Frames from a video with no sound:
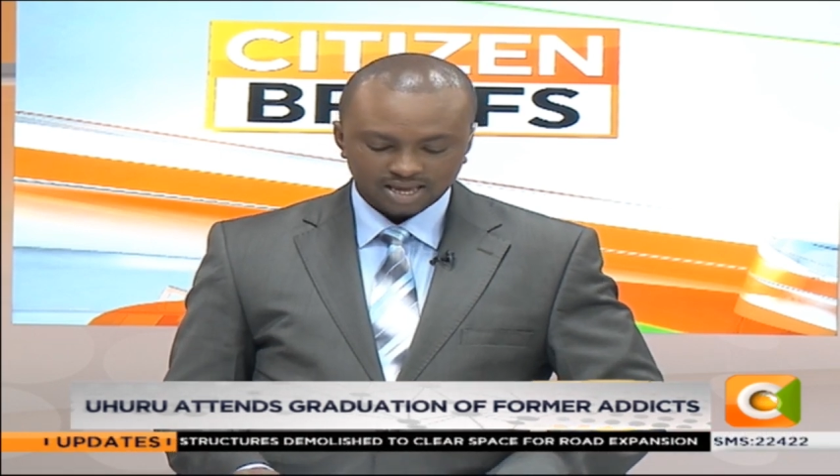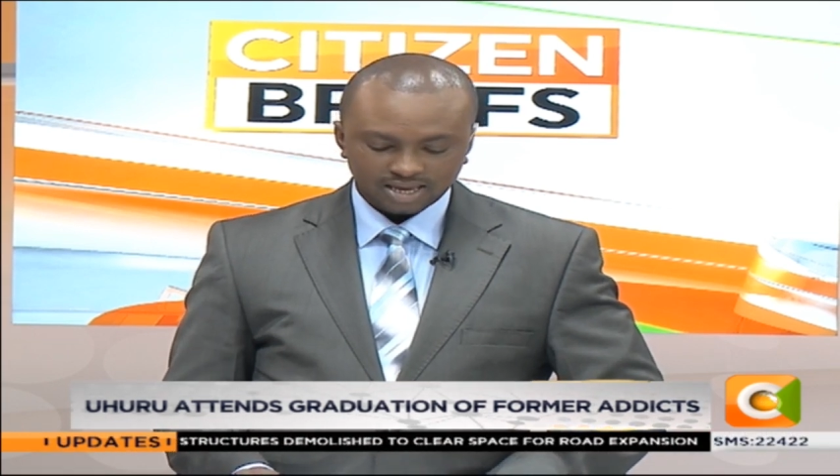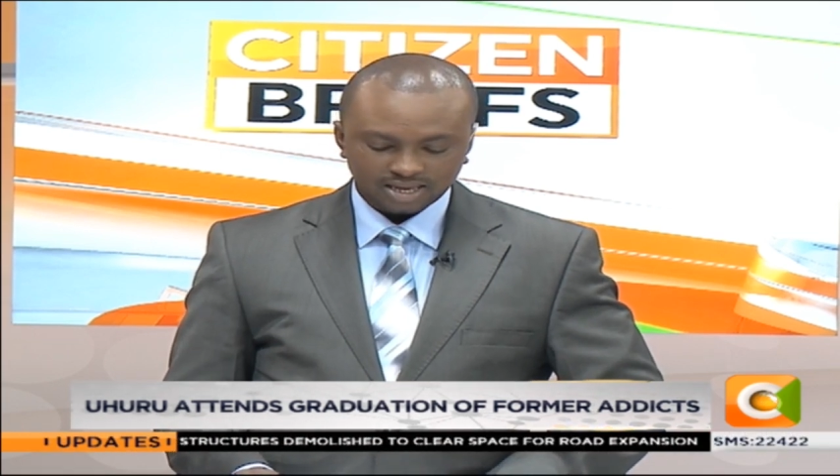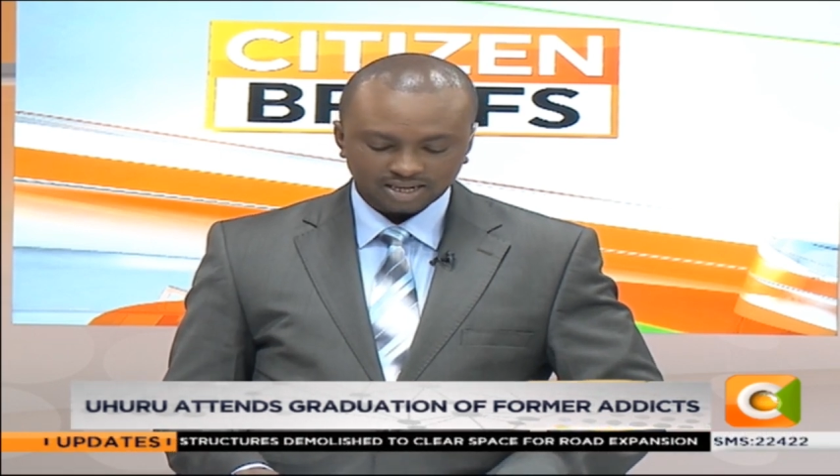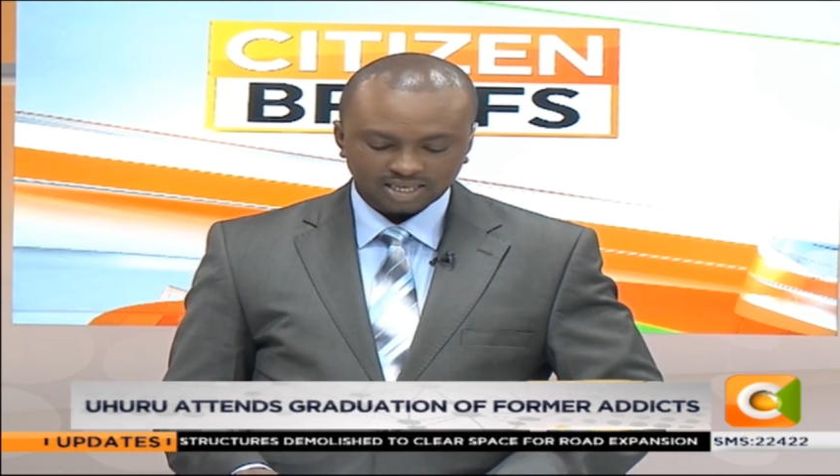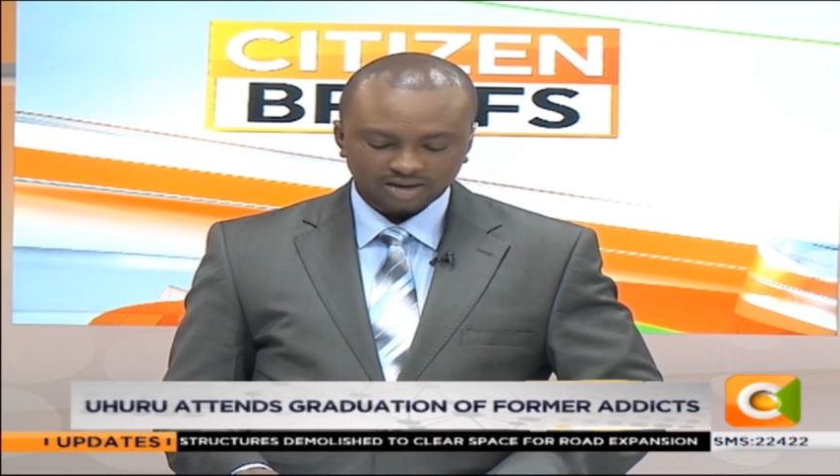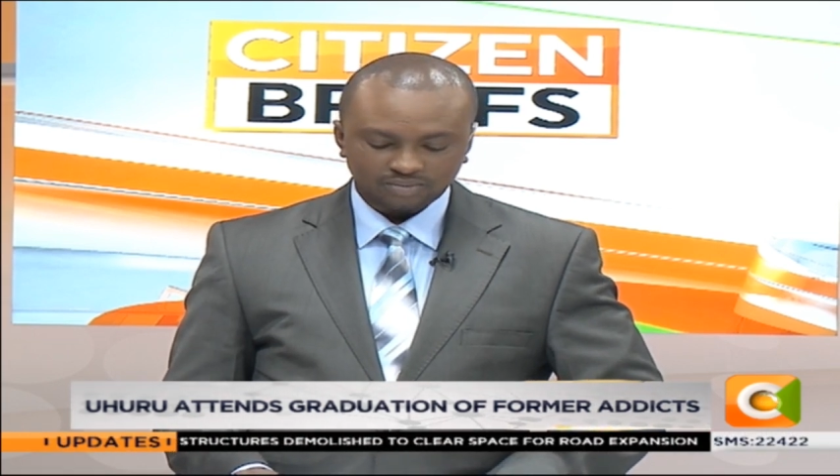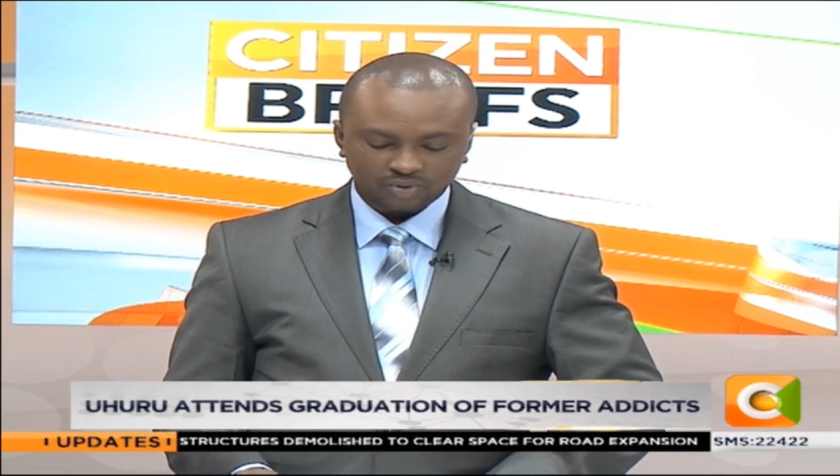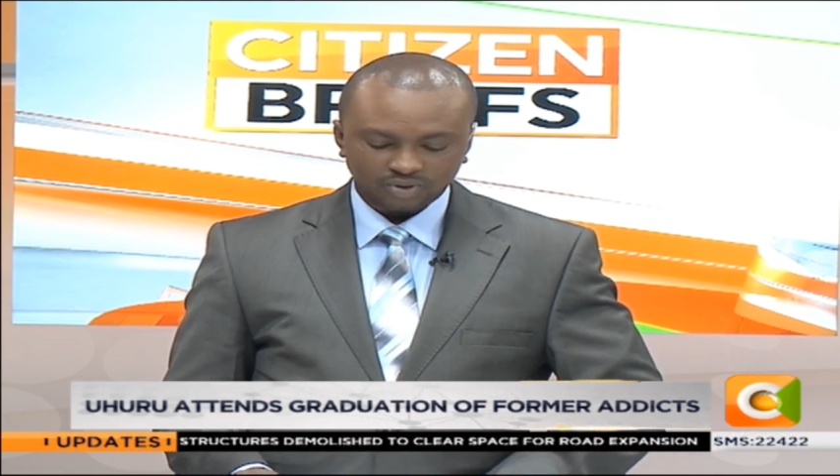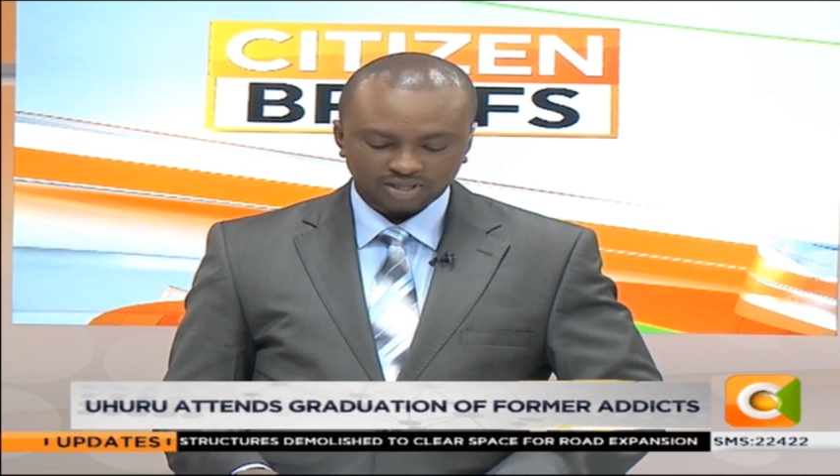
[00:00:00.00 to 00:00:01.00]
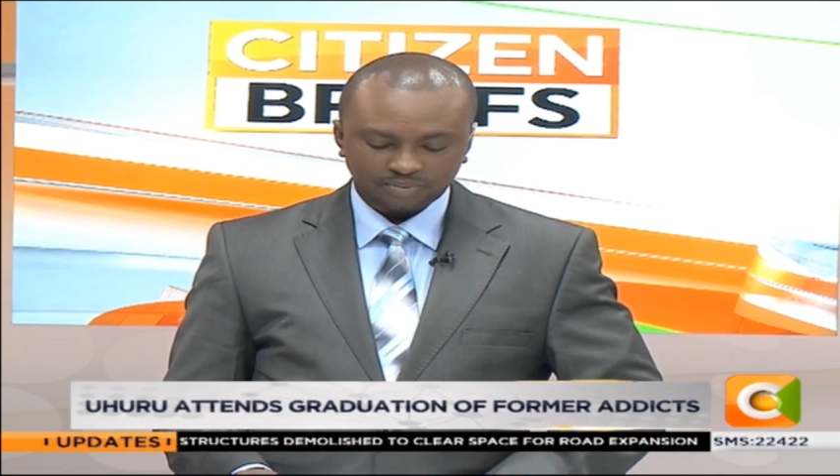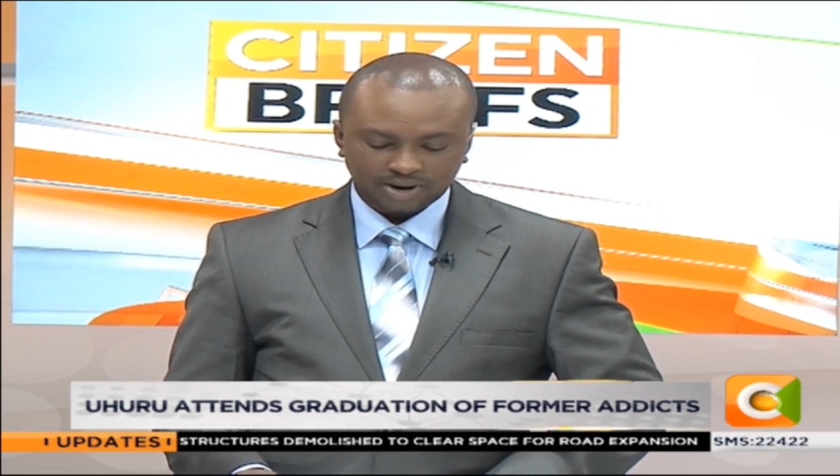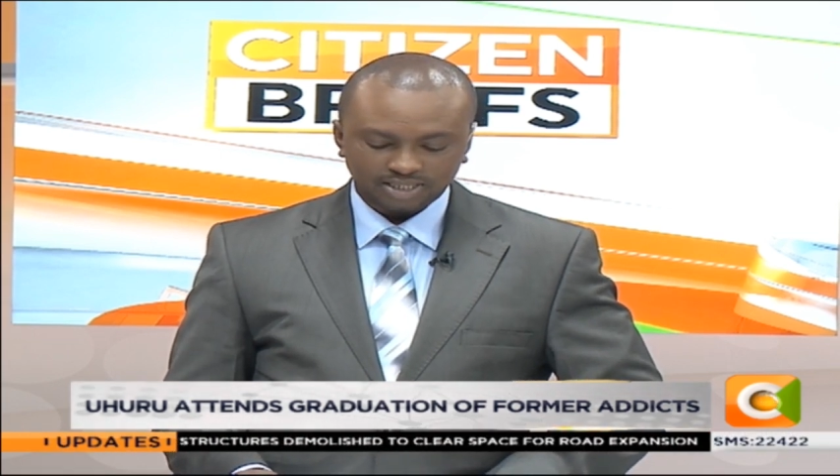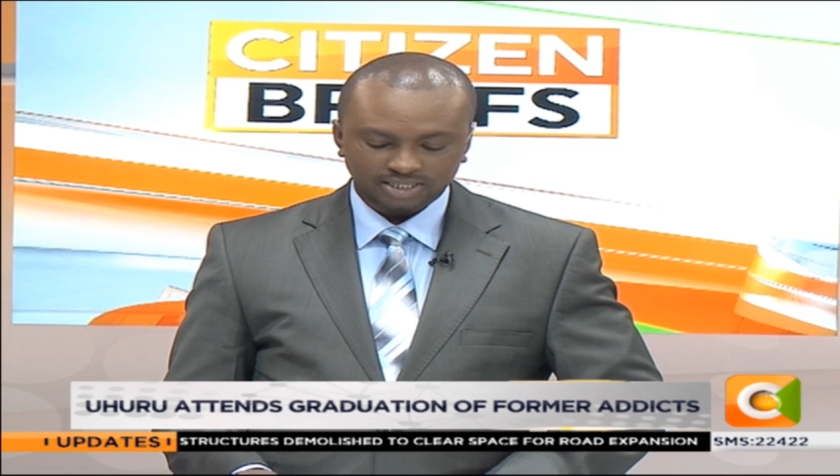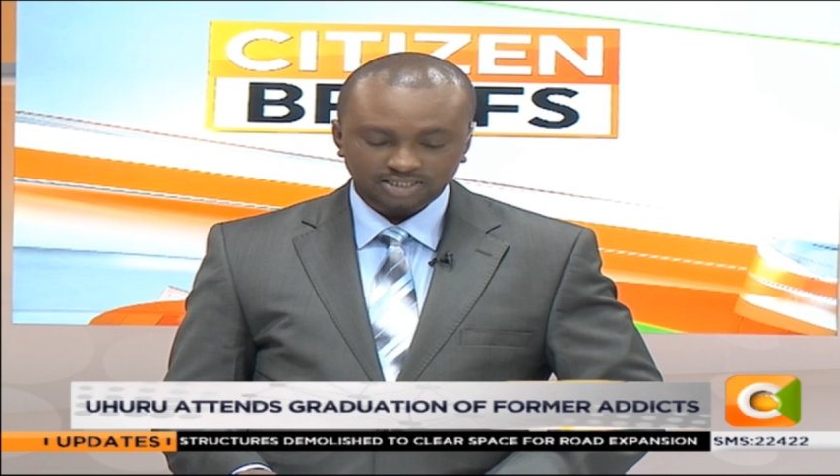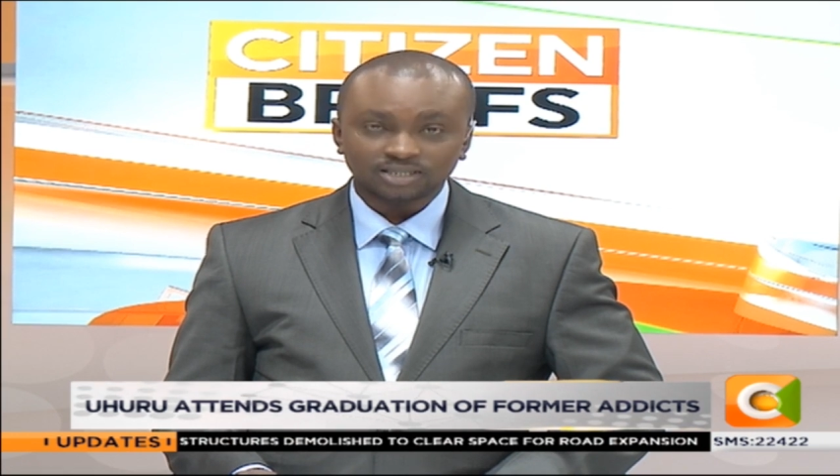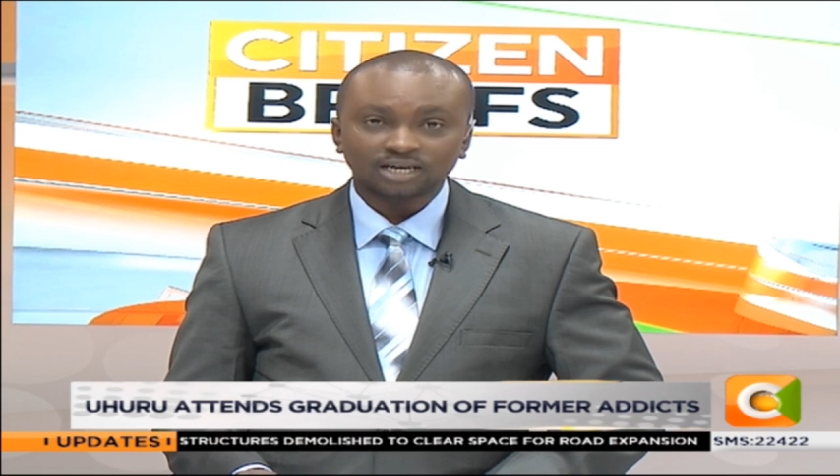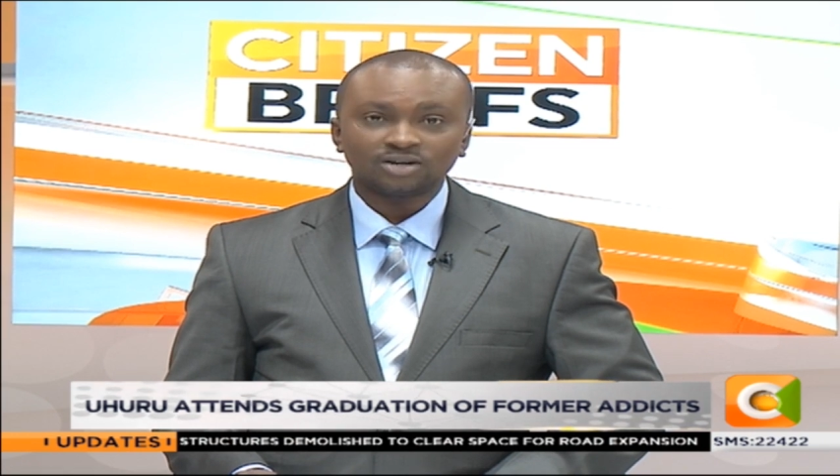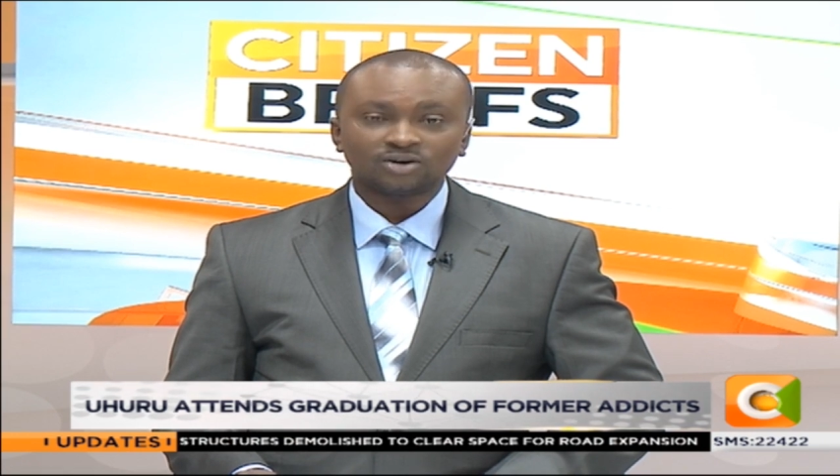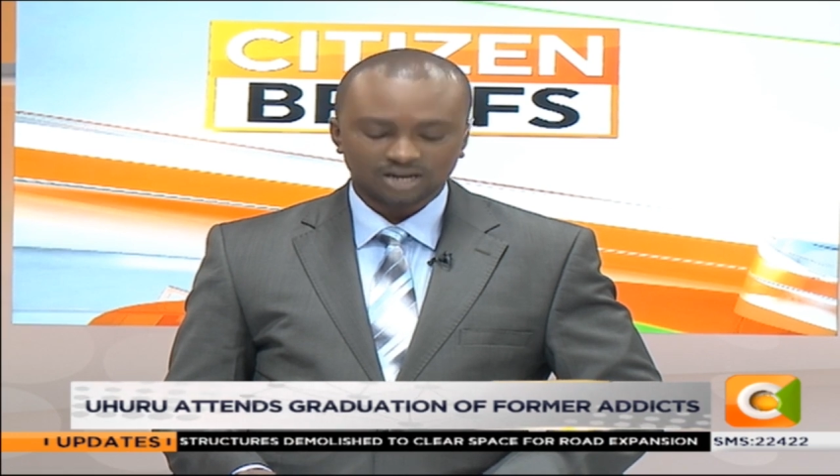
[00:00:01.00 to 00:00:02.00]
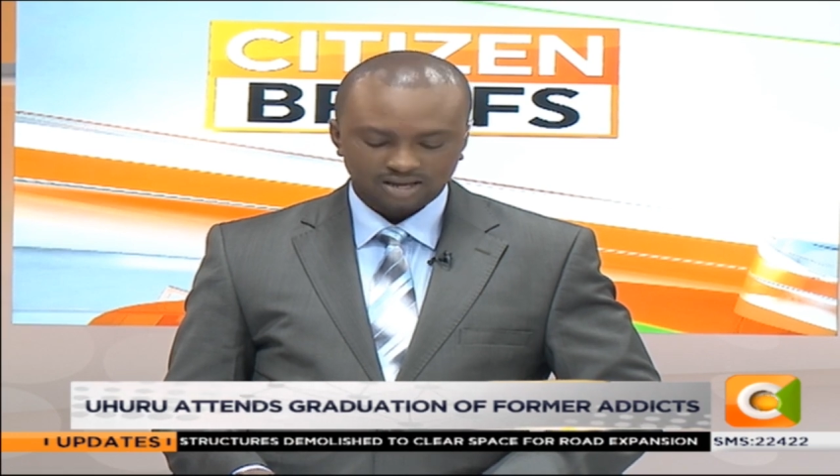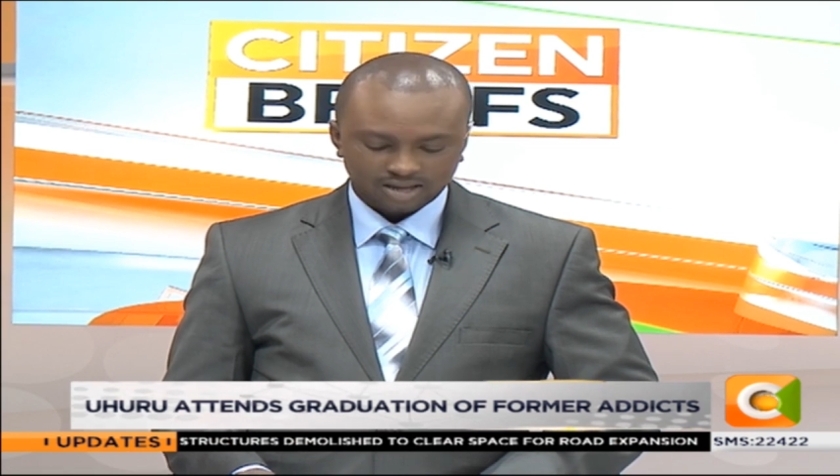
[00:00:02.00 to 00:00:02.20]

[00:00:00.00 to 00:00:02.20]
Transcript: in Kiambu with the president. Enoch,